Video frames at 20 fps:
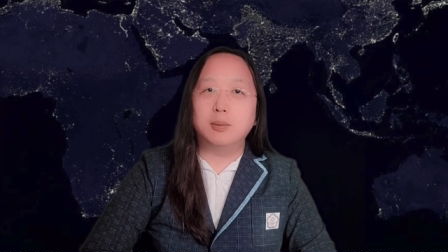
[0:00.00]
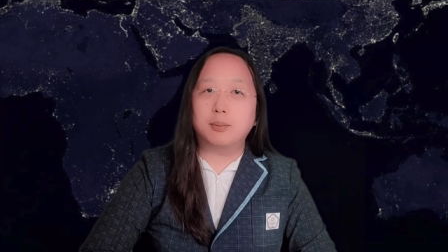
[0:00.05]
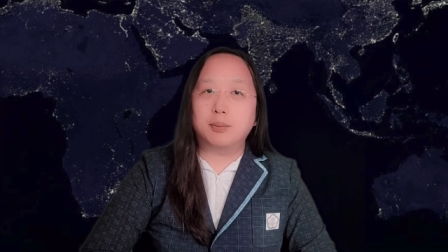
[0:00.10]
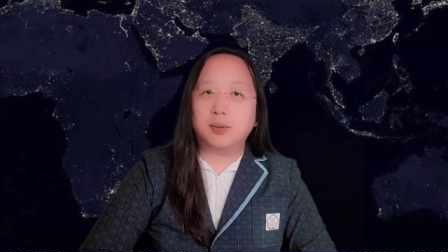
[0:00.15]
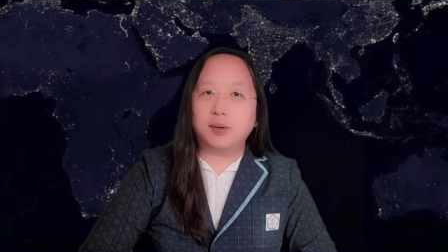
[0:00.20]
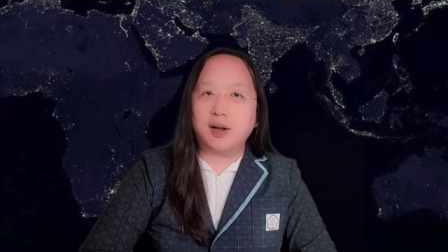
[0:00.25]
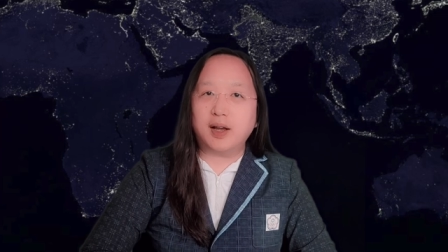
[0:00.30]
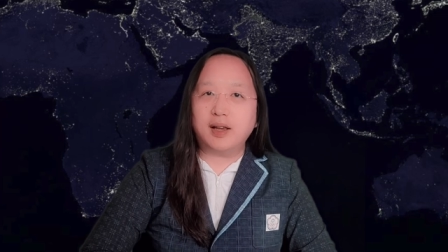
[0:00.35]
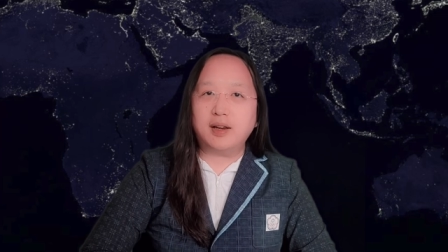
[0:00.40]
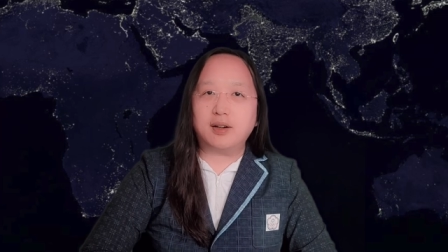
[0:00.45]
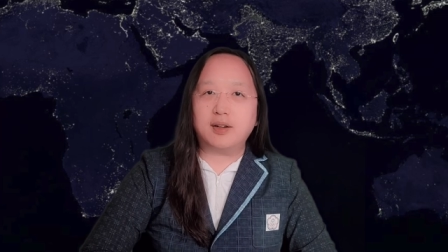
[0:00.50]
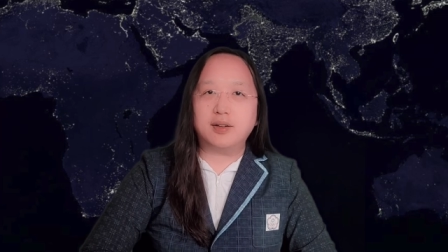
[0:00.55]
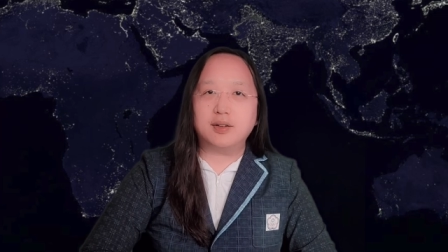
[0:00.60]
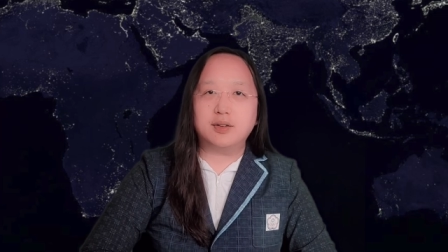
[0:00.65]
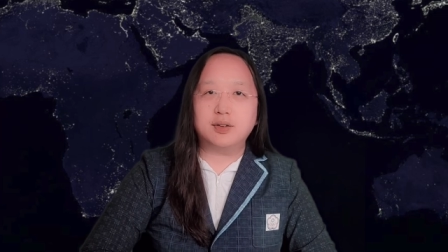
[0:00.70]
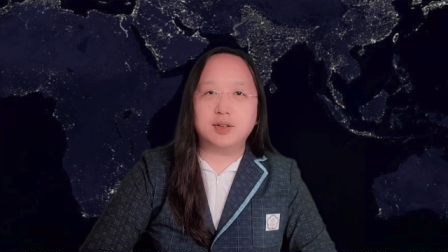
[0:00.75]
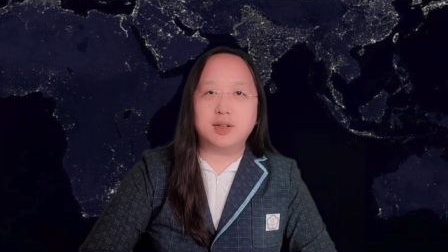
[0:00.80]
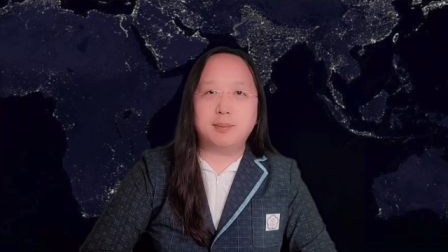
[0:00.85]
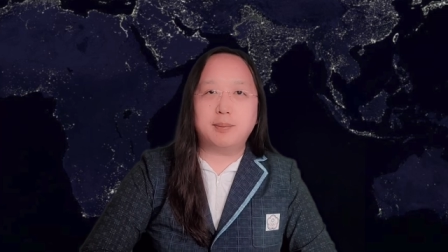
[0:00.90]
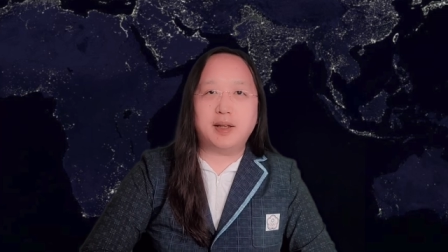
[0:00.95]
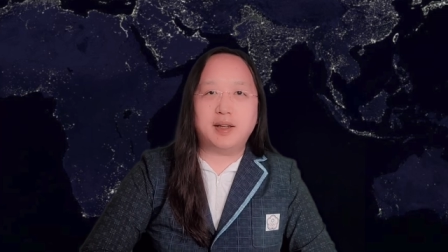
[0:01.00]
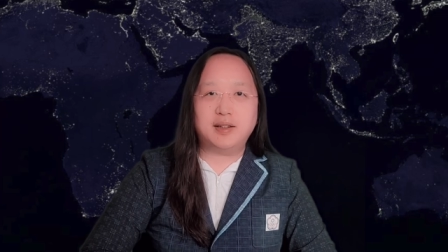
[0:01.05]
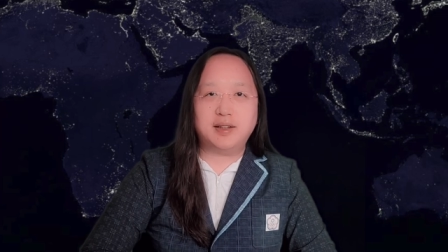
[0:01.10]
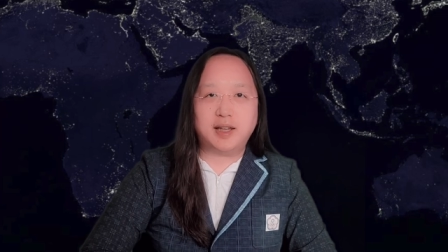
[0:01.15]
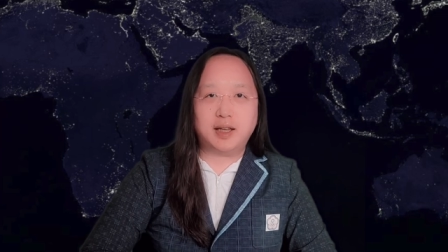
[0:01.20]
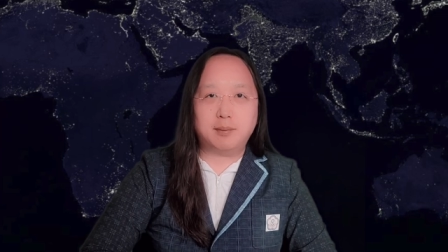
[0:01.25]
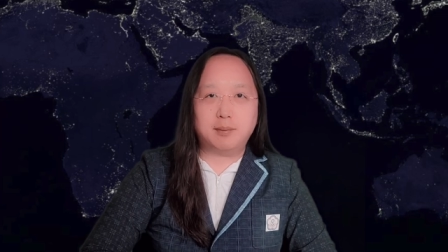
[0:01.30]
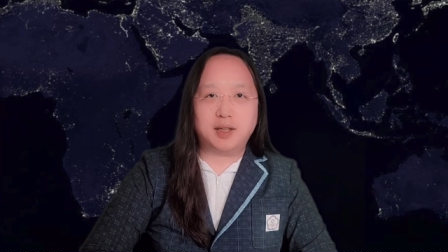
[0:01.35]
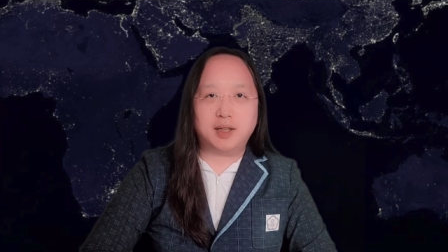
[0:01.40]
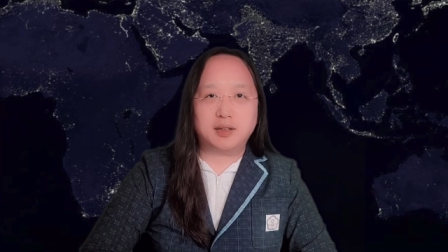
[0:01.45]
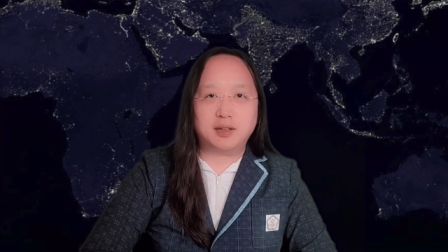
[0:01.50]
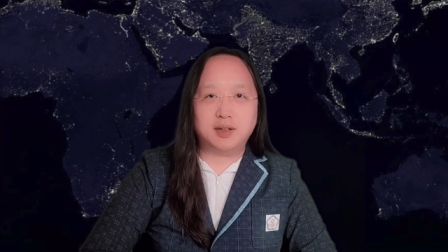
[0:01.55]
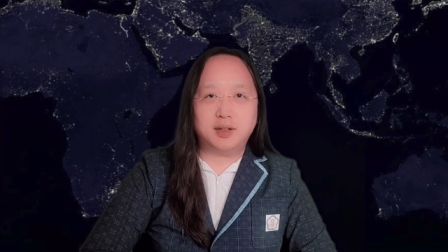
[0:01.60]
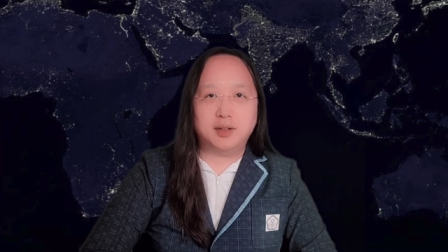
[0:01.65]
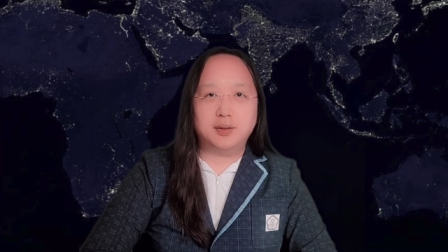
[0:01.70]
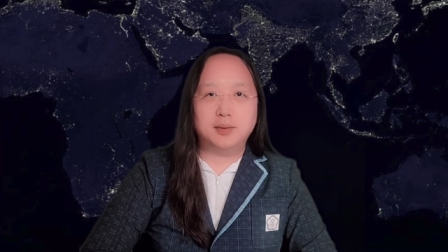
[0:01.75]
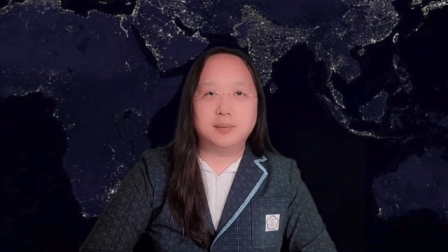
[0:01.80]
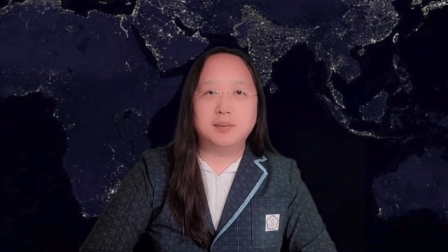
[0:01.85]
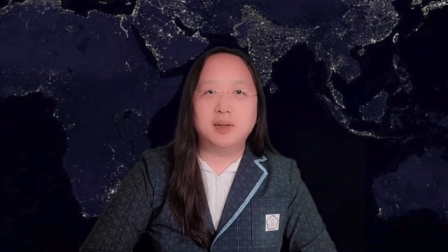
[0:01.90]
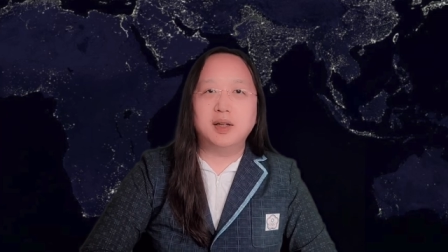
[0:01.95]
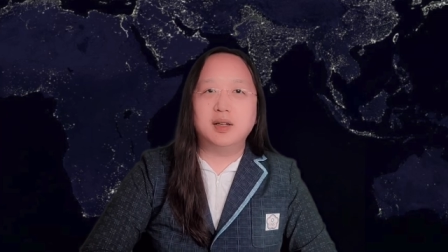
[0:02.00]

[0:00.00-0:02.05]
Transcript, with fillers: Prior to the pandemic, though,